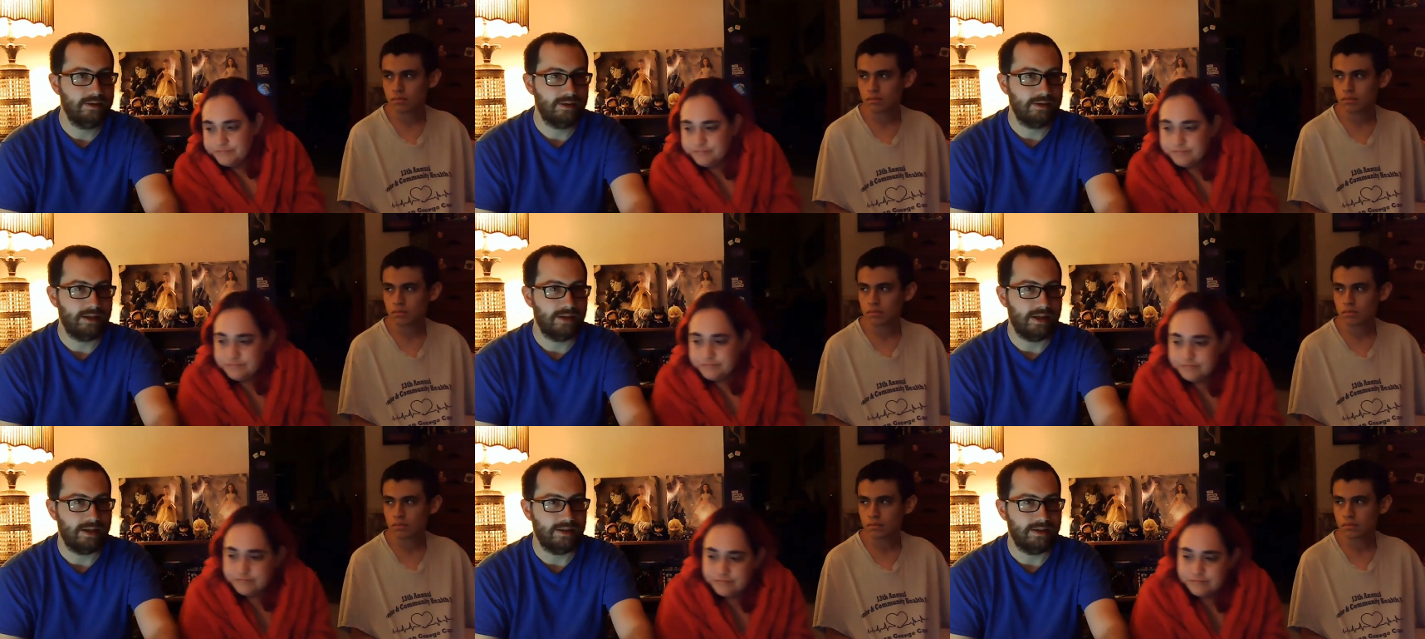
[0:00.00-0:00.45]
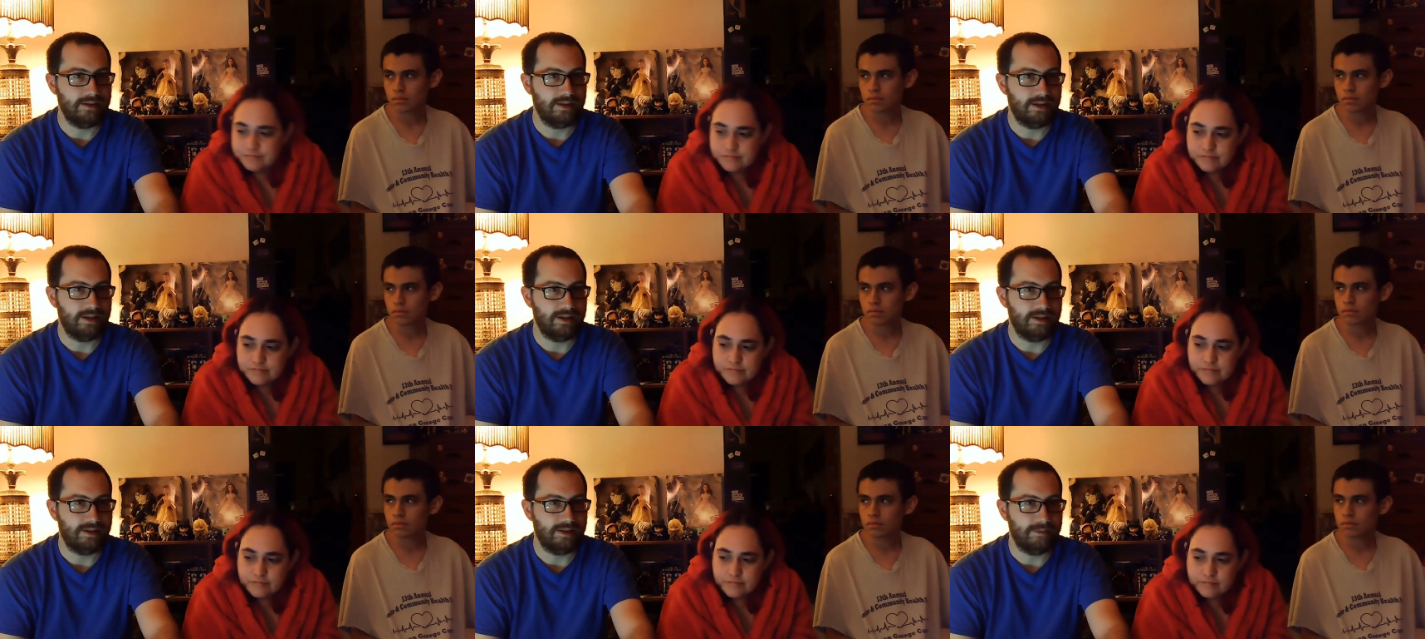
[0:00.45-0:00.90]

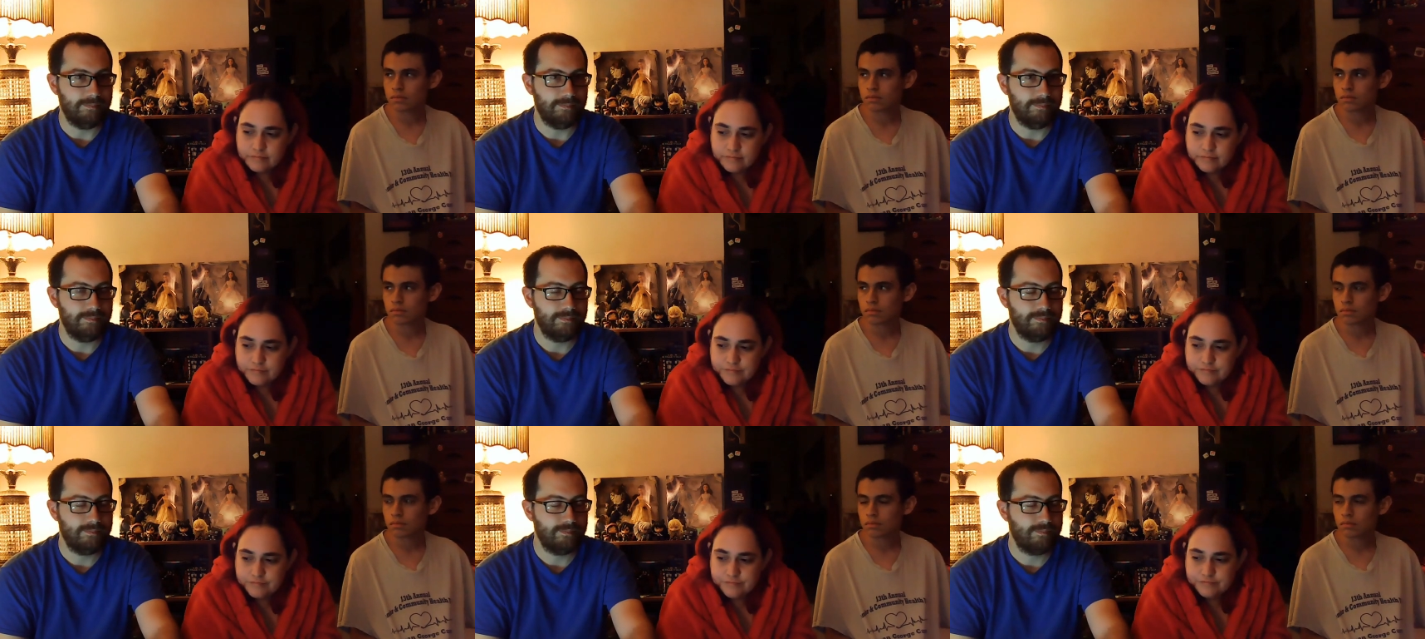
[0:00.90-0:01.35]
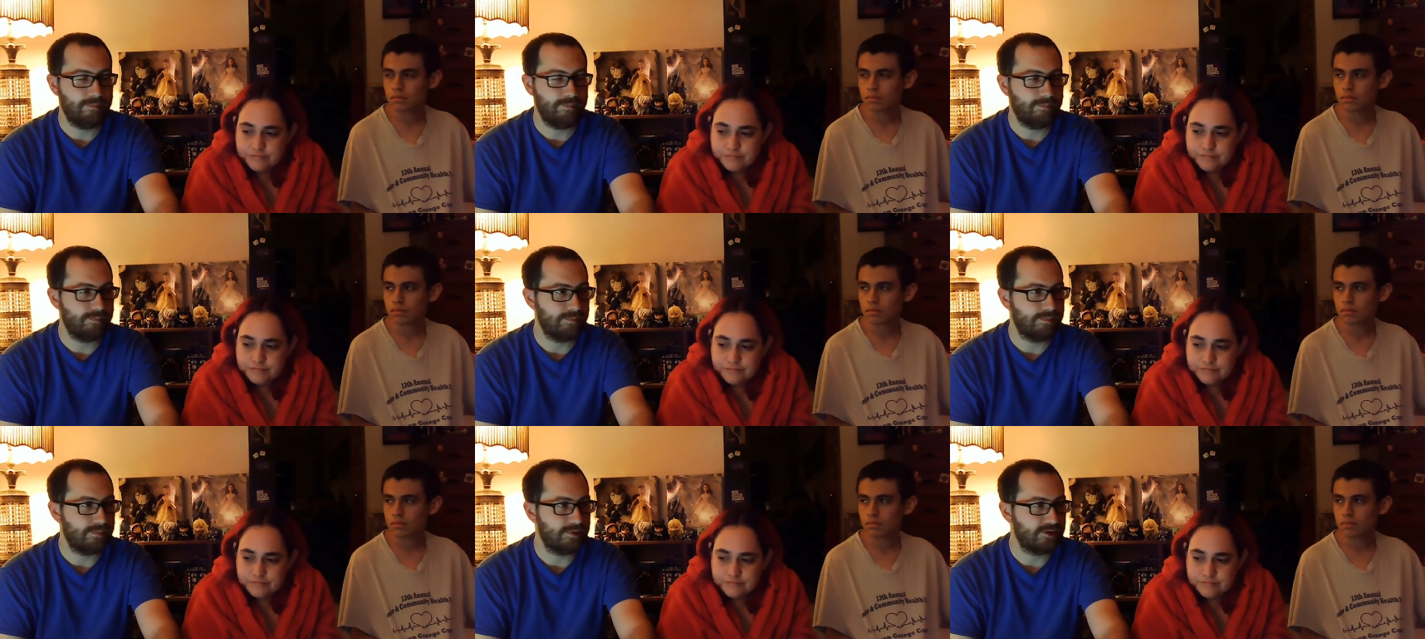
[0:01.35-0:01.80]
Speaker 1: and
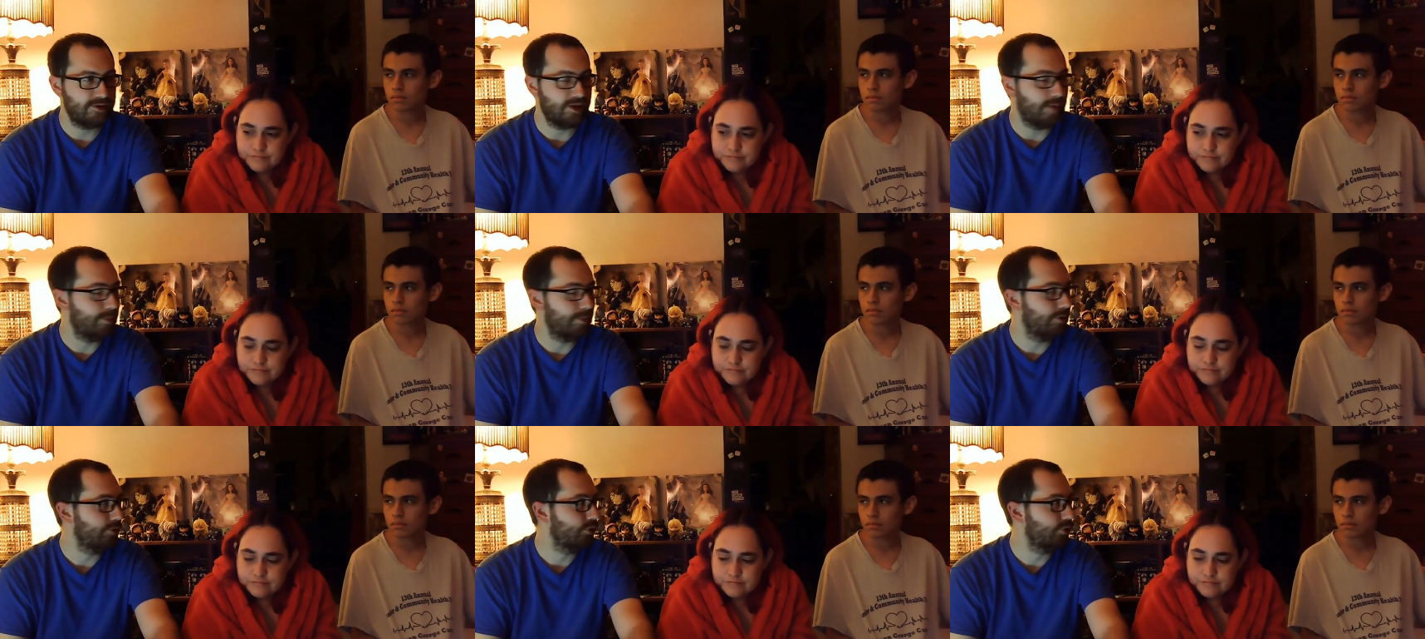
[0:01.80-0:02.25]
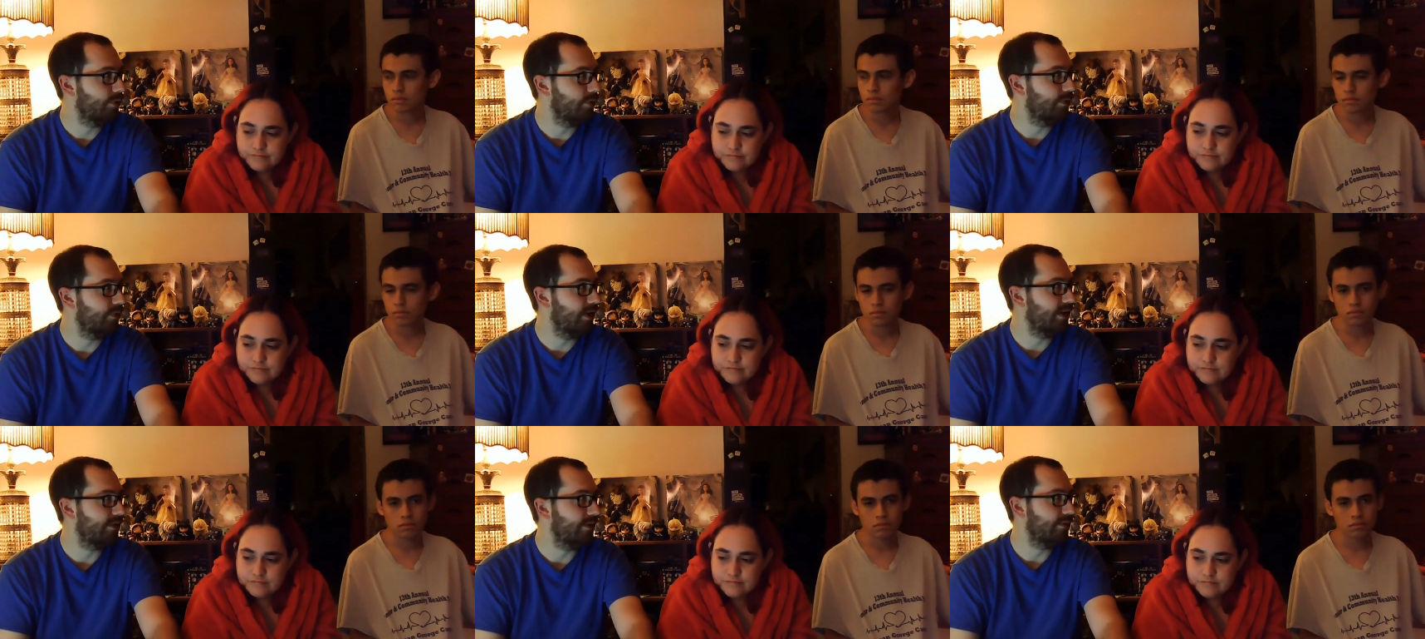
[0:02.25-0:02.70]
Summer, sort of
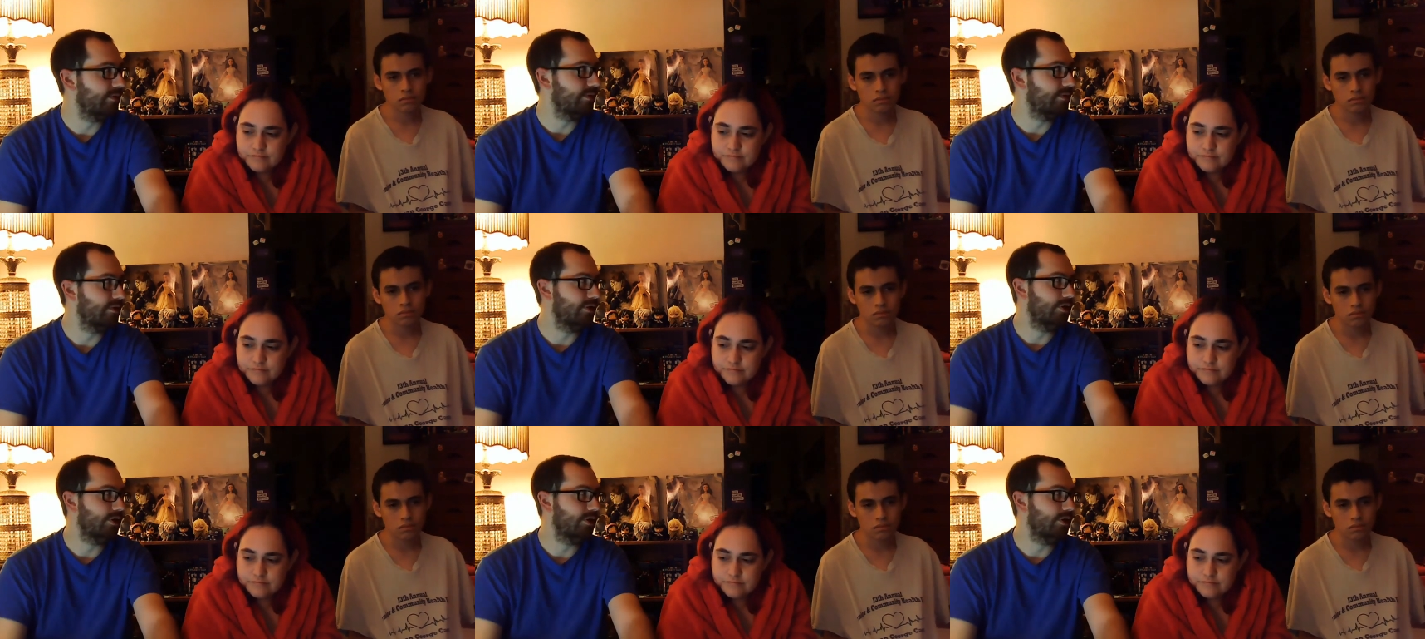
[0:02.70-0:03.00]
like, you know,